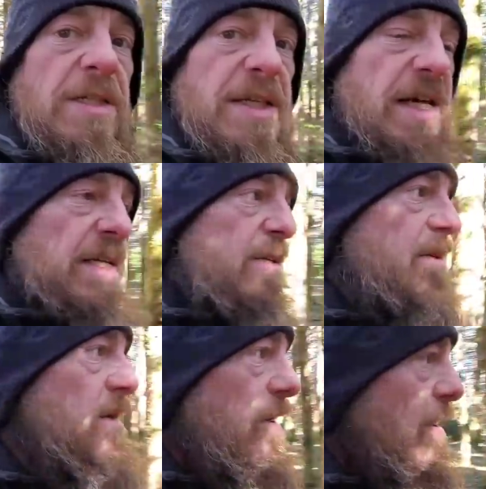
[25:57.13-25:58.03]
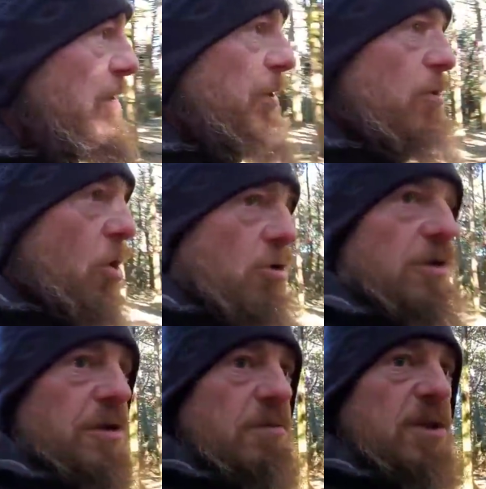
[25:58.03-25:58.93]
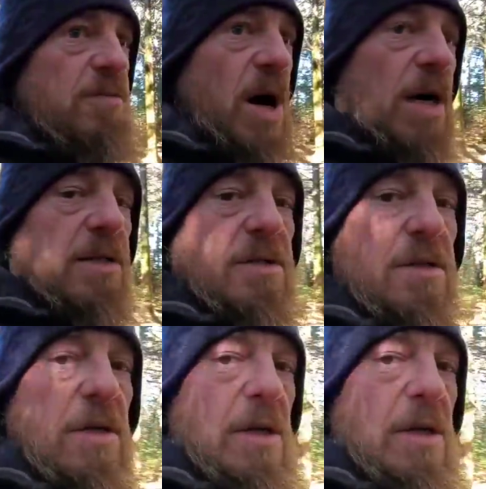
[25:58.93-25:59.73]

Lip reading: tent, there are some spots,